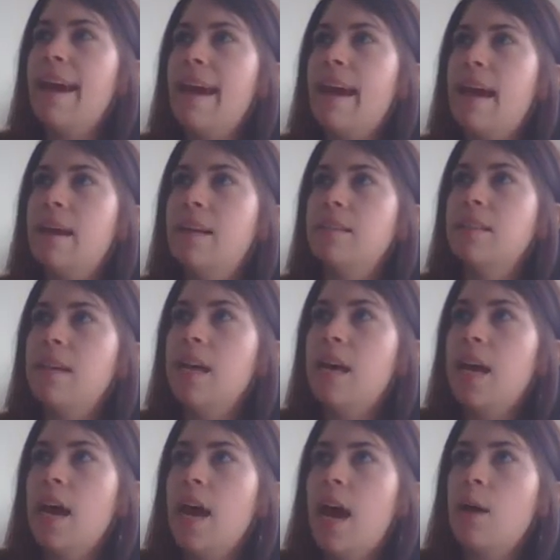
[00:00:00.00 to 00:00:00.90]

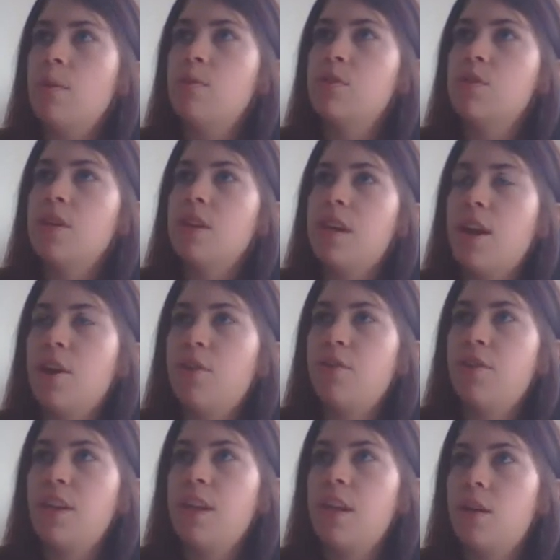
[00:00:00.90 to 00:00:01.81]
And I was looking
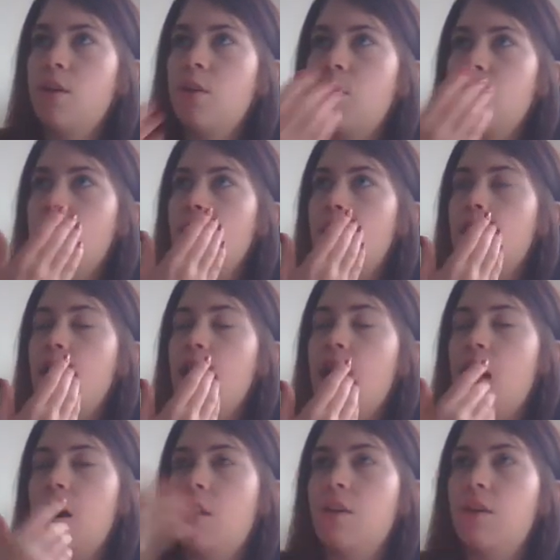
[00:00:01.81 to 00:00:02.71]
at her video
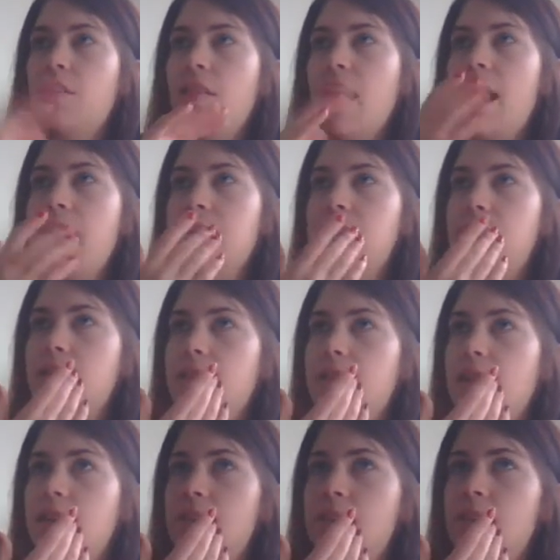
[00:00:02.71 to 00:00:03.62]
or at her
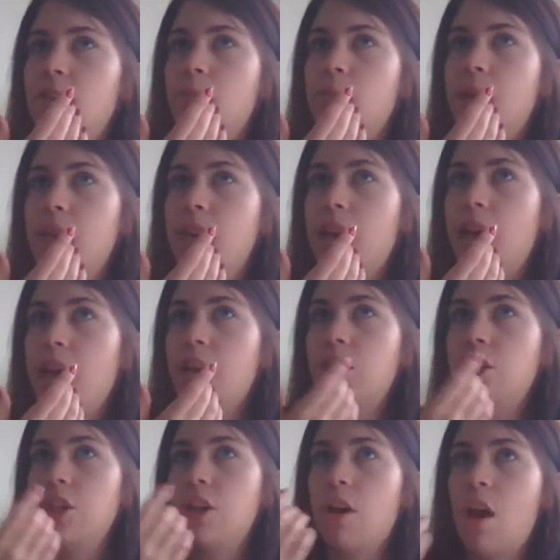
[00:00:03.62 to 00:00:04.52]
classes and I said, "Oh my
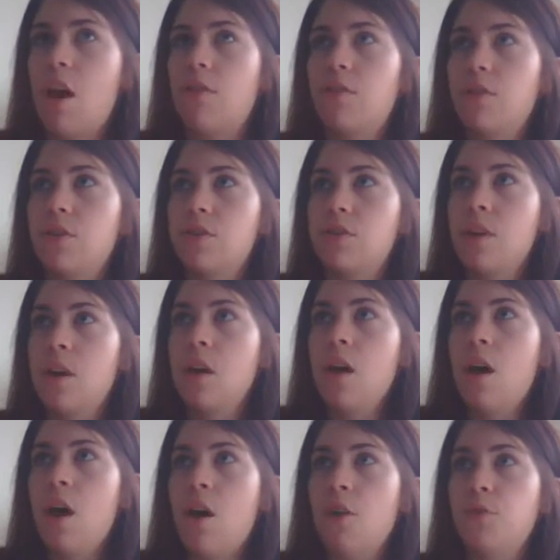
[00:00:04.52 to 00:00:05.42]
god, she offers
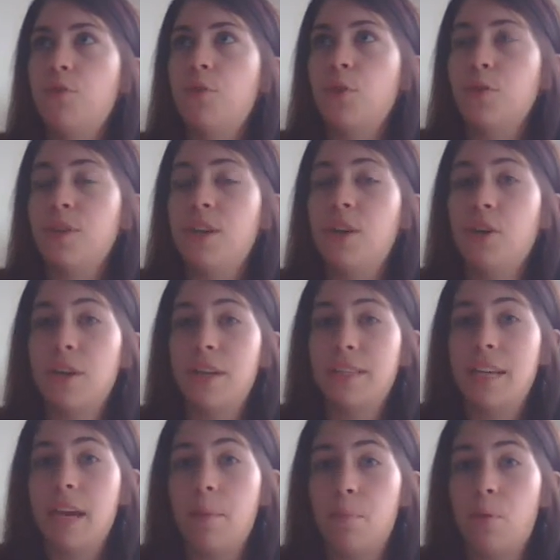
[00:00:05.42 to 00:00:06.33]
a full
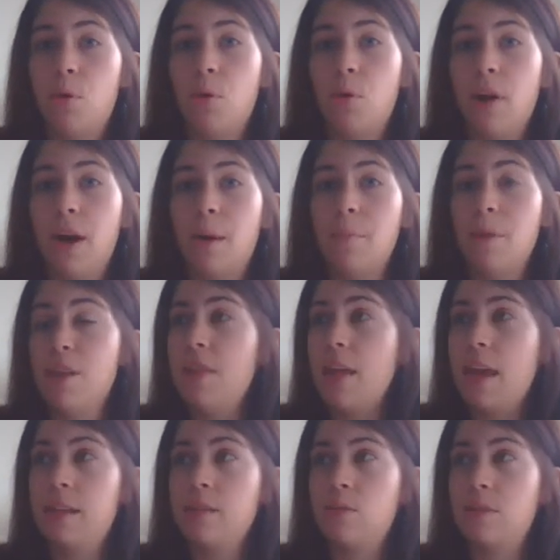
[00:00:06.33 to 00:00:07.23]
year and a day program."
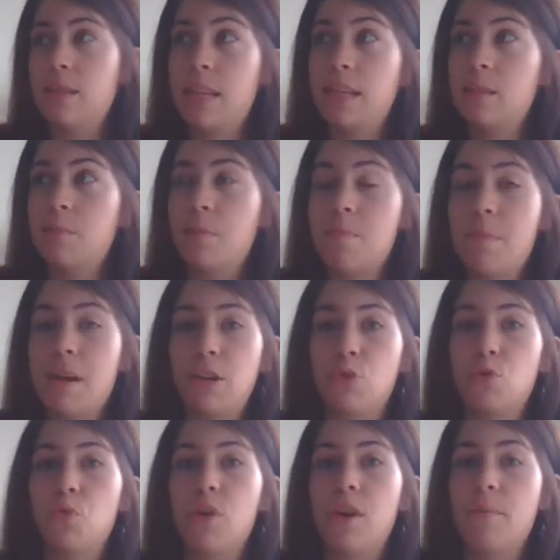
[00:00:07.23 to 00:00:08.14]
And that is that's been
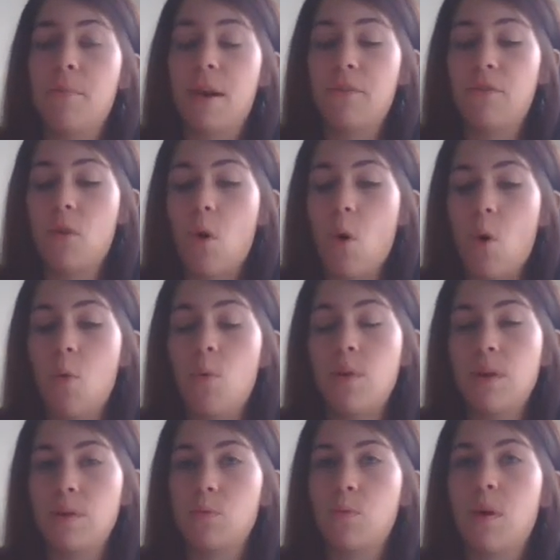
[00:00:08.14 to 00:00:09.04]
my dream. I've
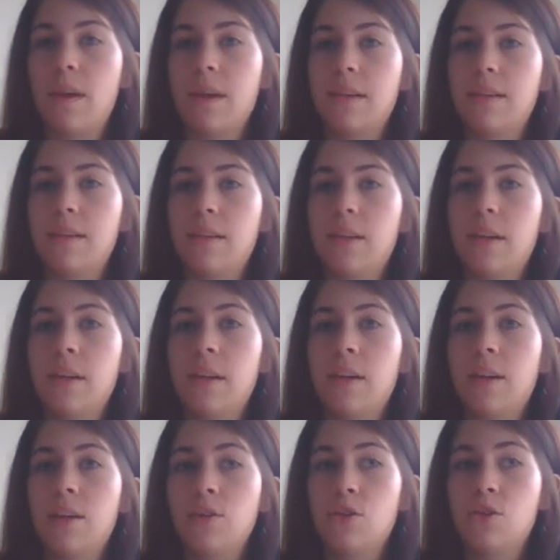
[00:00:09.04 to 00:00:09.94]
always wanted
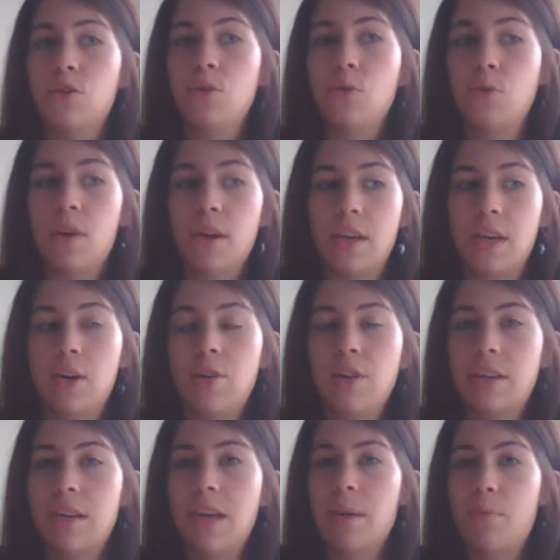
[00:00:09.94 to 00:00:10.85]
to do a
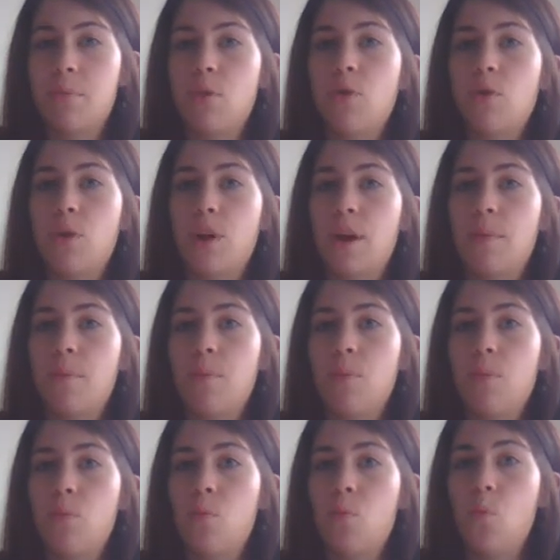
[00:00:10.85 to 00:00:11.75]
year and a day
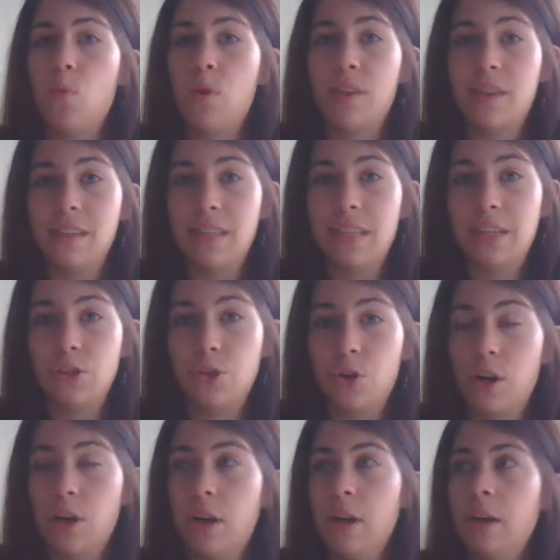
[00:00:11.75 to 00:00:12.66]
program with a
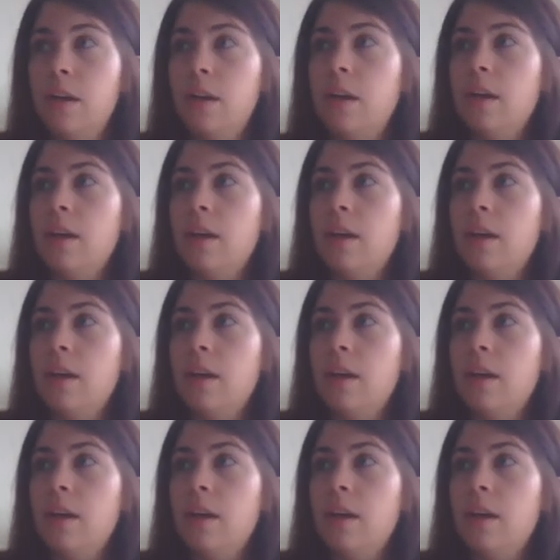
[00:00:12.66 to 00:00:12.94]
teacher.